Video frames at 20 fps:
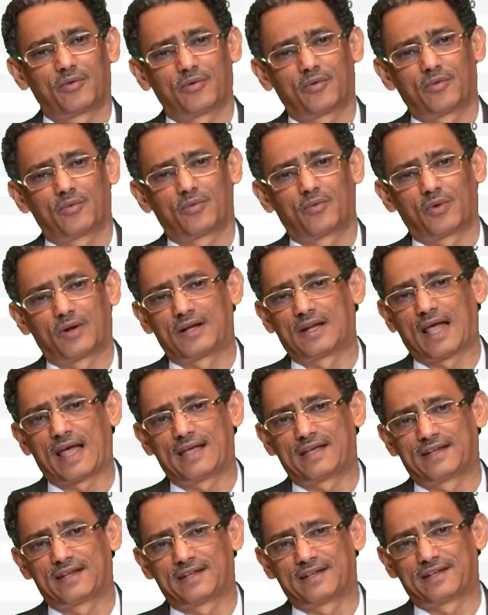one
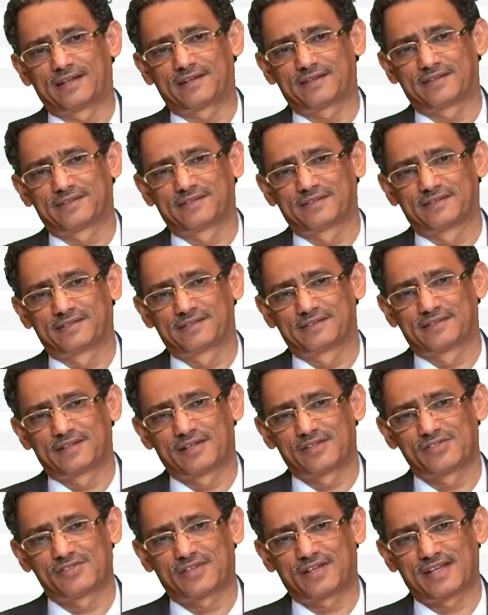line here,
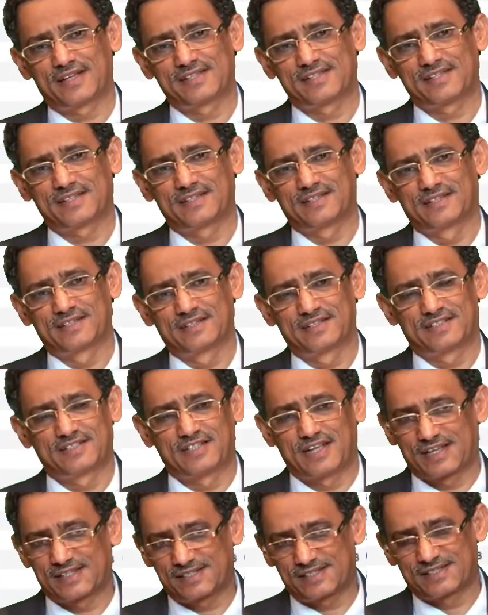as you can see,
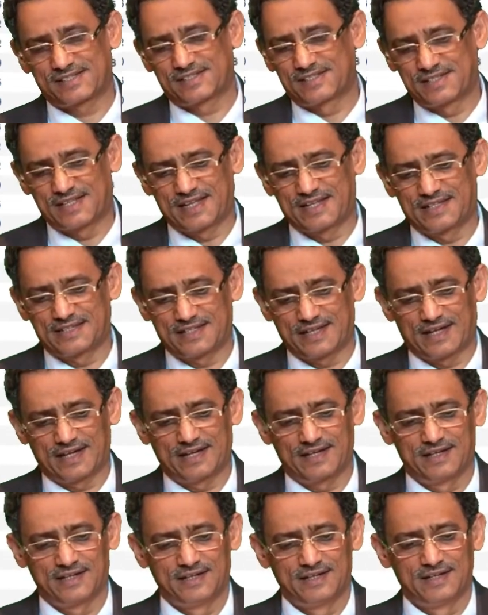just data
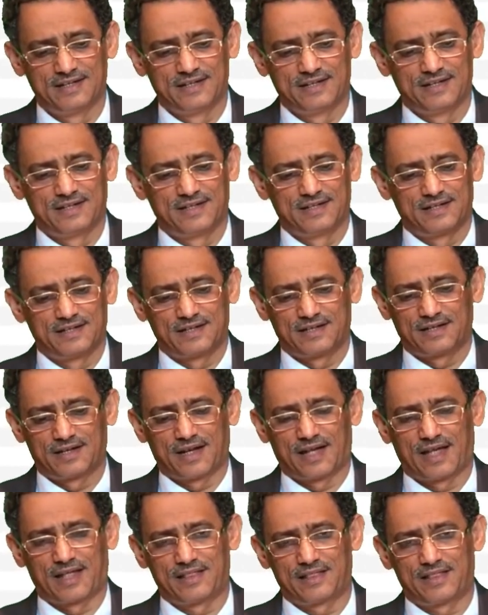
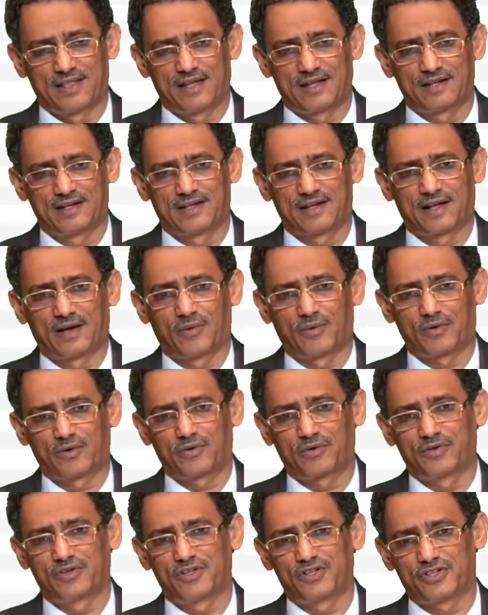and then our
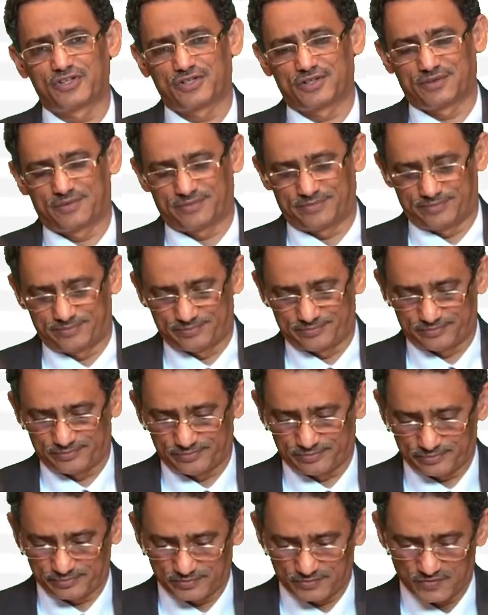condition
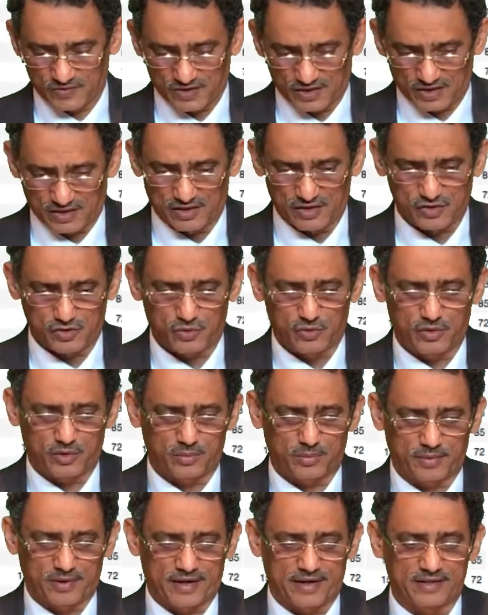in the square
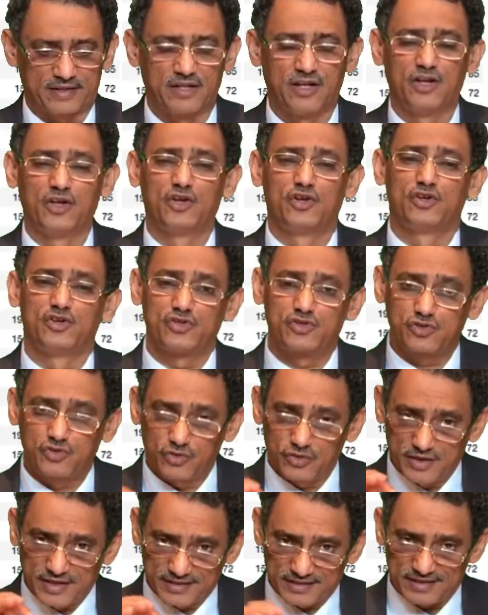bracket.
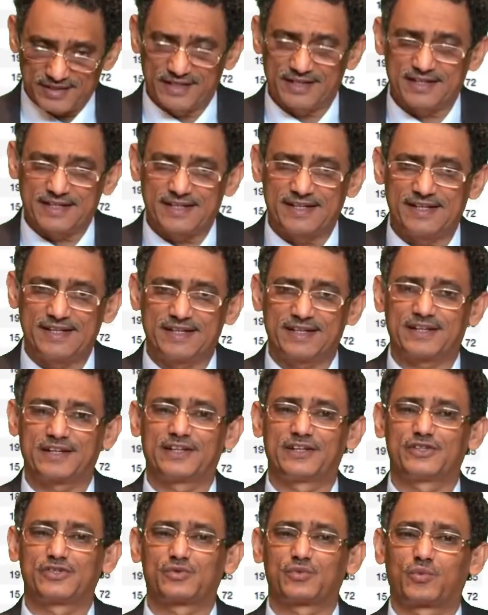So the trick here
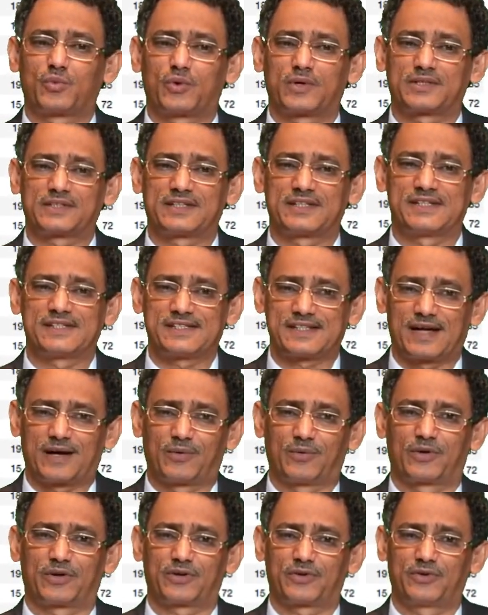is, what is
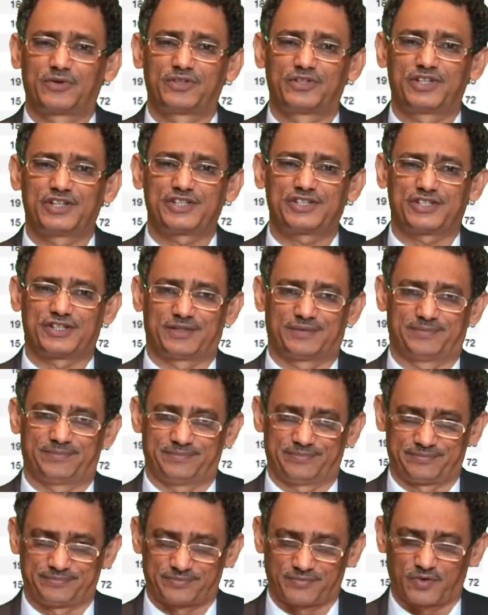our condition?
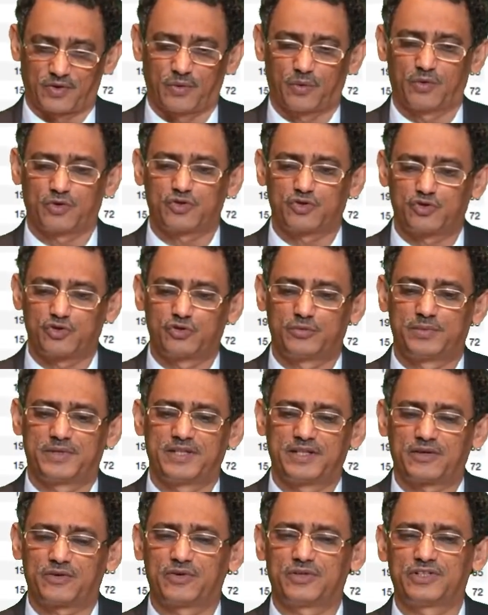What should be
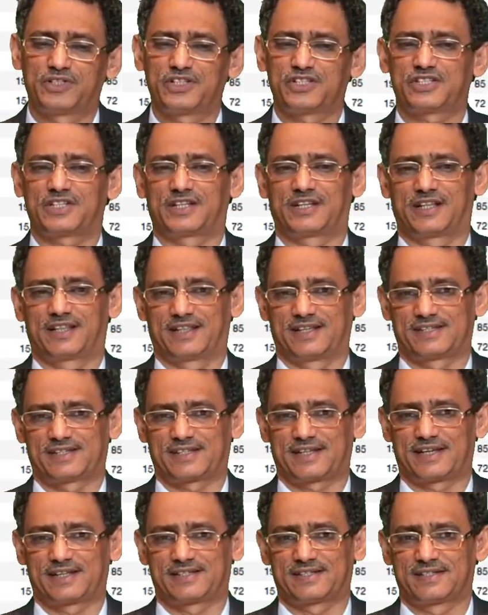the condition in this
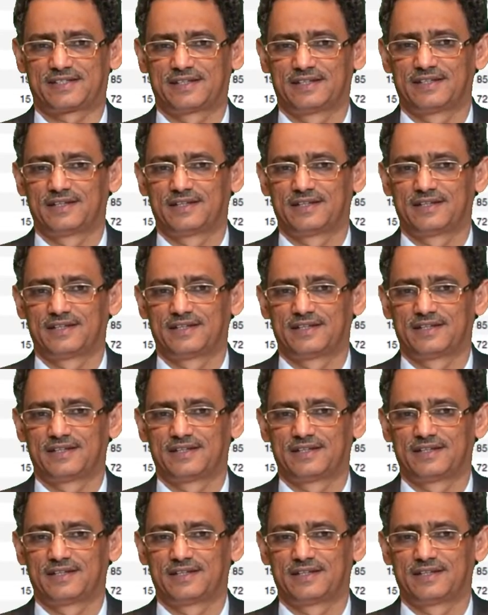case?